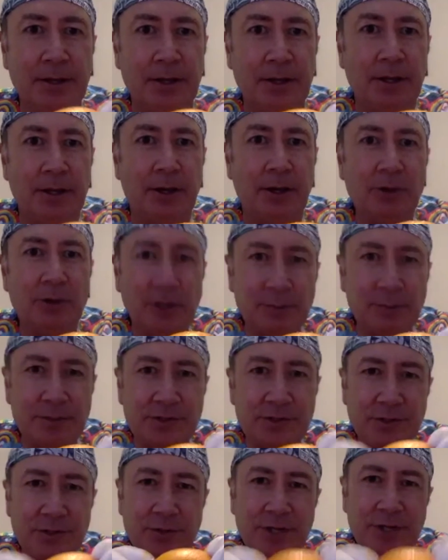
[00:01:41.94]
HOLEP is
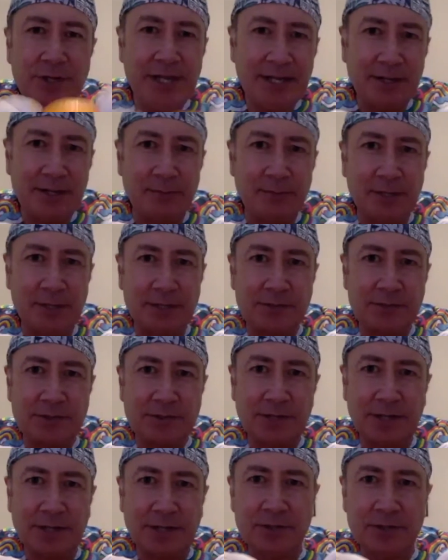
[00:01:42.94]
unique amongst
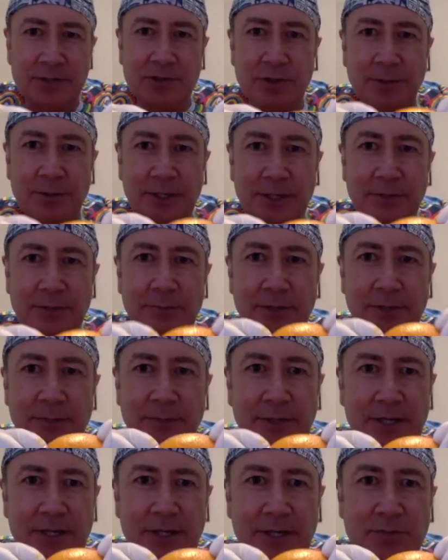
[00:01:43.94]
endoscopic
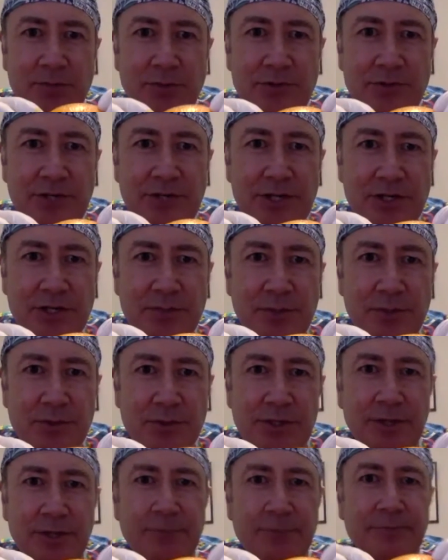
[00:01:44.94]
BPH procedures because
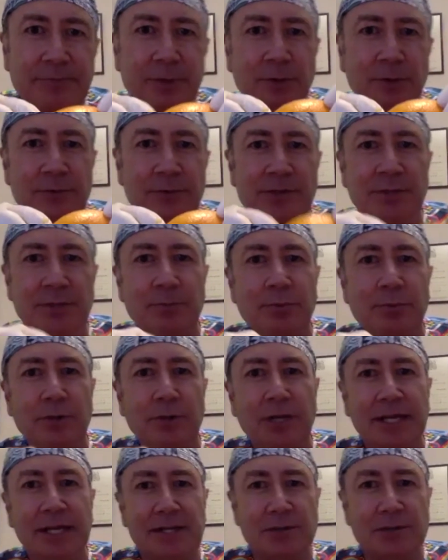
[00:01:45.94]
it involves
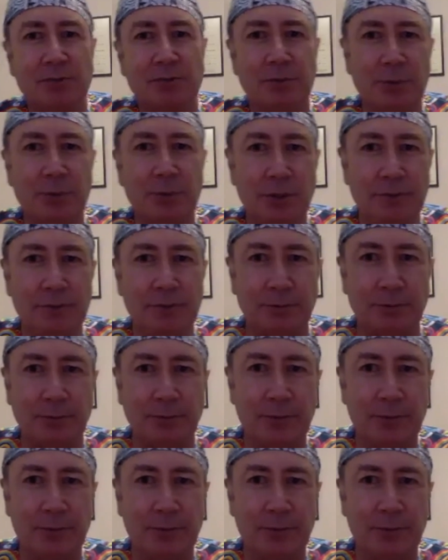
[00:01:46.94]
complete removal